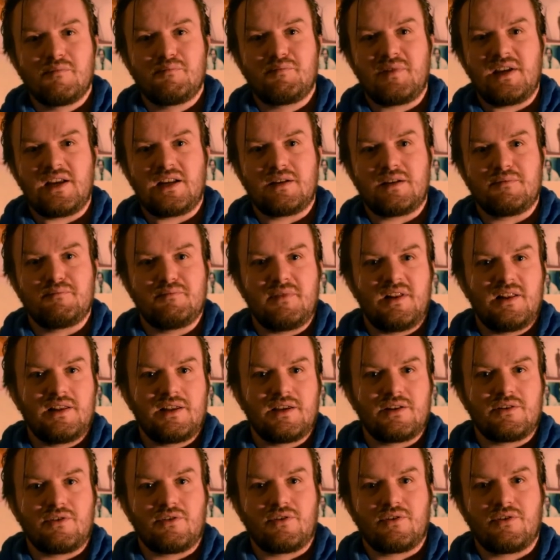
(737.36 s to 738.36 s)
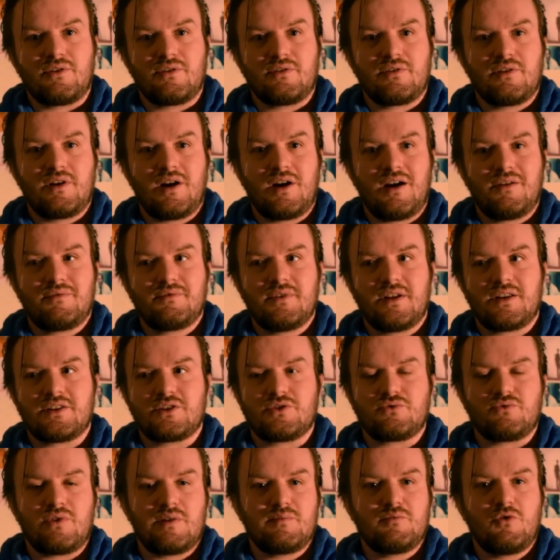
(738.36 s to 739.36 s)
being a millionaire, having that
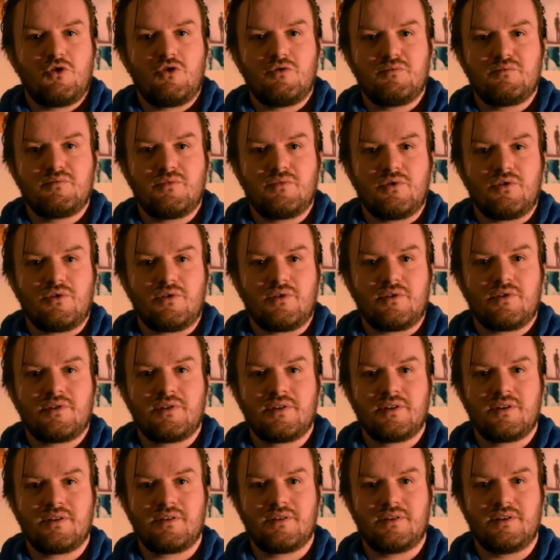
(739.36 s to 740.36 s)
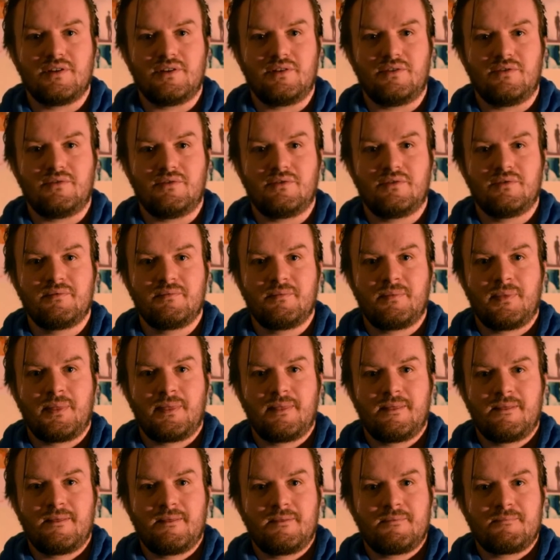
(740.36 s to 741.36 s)
dream home, or, you know,
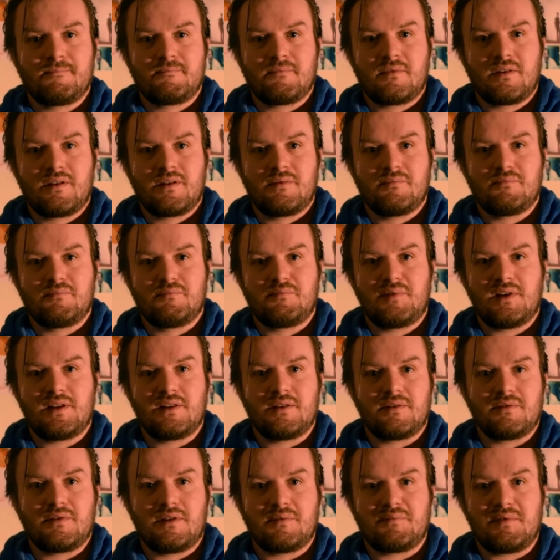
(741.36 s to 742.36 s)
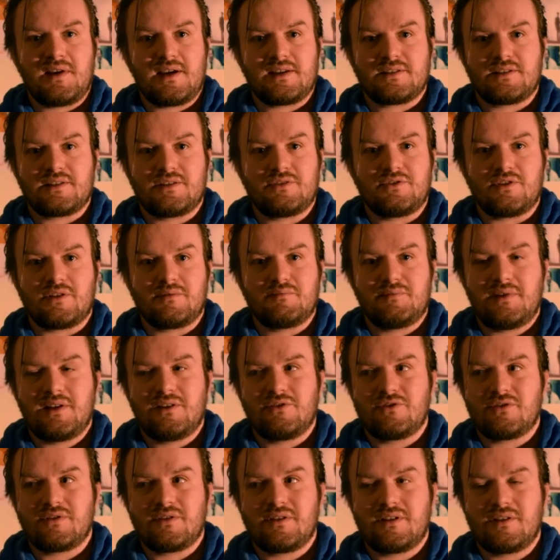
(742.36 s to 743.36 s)
being the best as you can
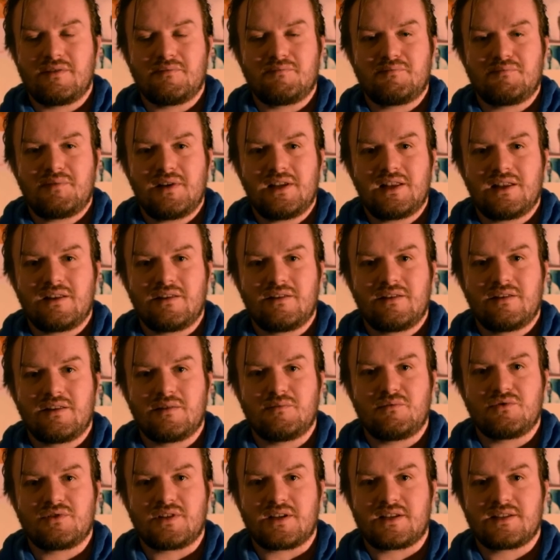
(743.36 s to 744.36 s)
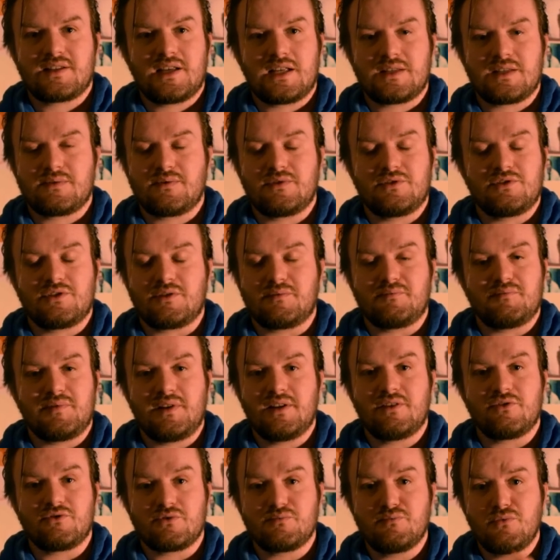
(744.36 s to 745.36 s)
be, being the most successful as you can
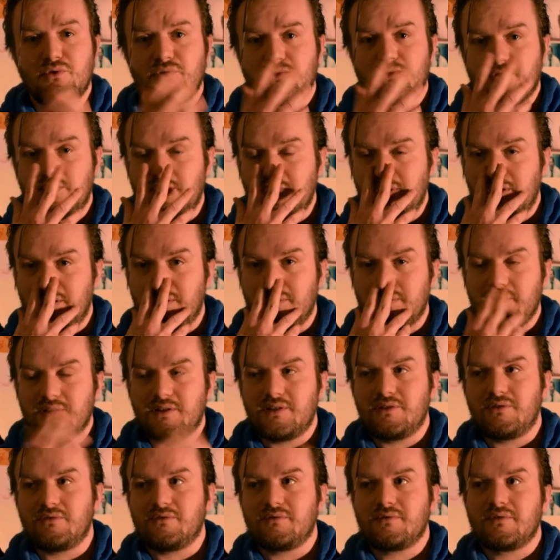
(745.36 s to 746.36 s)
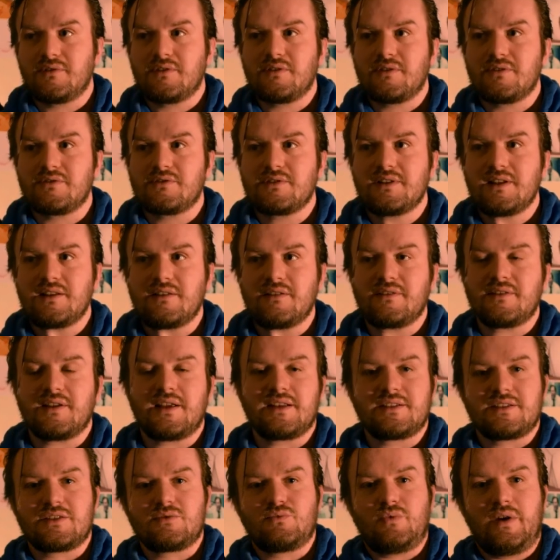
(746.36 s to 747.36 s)
be. There's more to that. You know, there's little
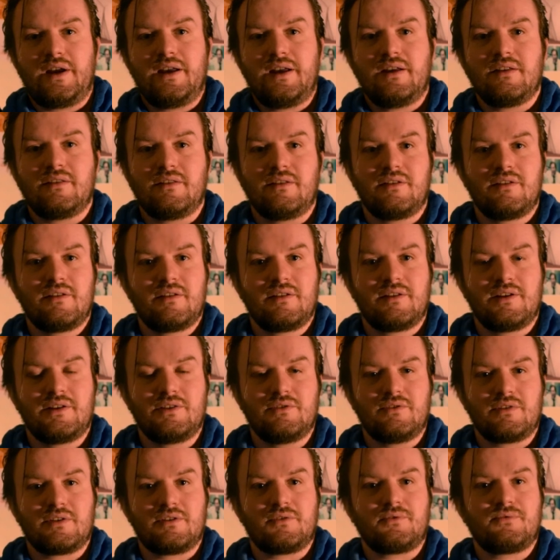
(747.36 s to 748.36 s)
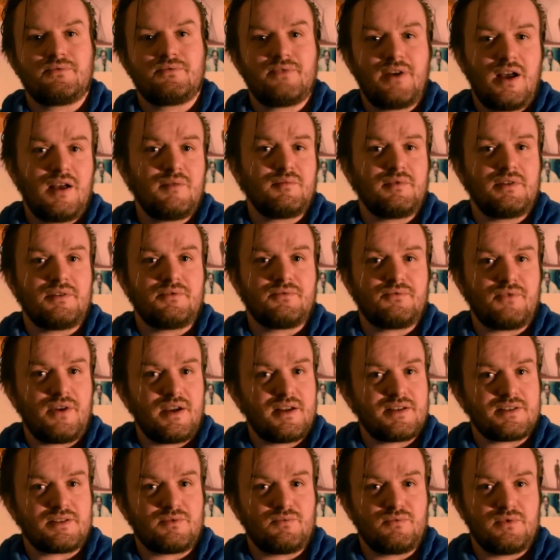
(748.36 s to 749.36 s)
things as well, you know, like your family,
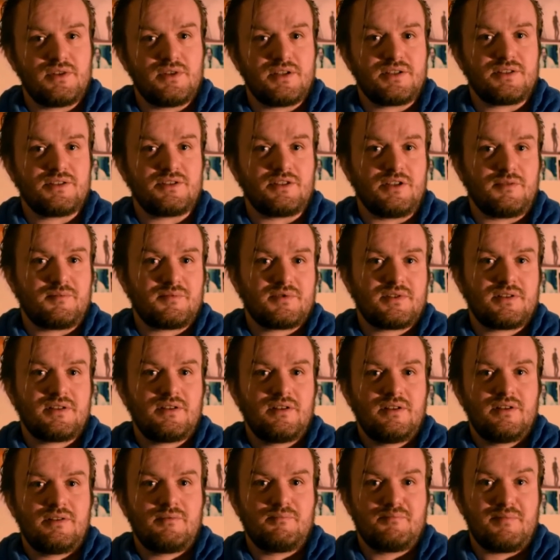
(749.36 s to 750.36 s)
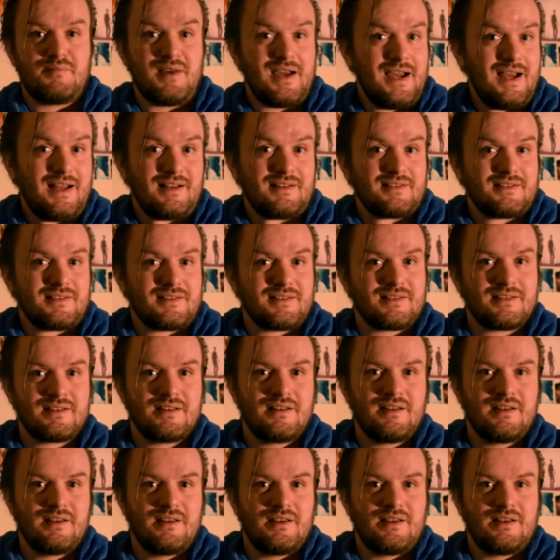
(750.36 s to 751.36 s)
friends and relationships, pets.
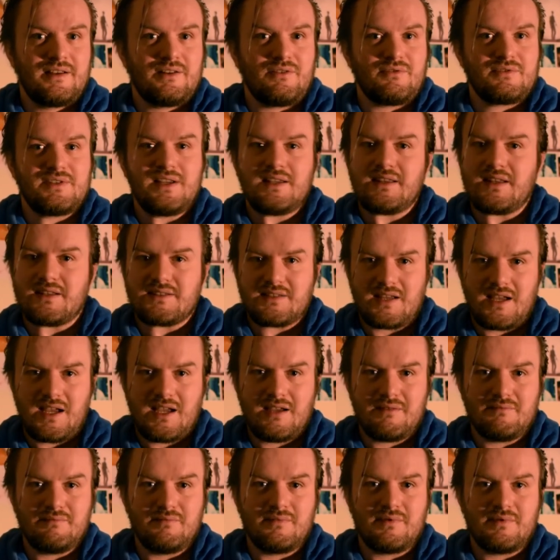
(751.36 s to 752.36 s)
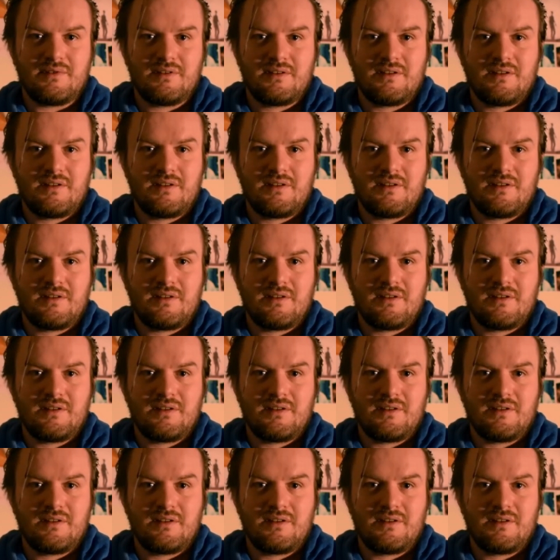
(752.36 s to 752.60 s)
You know, take the time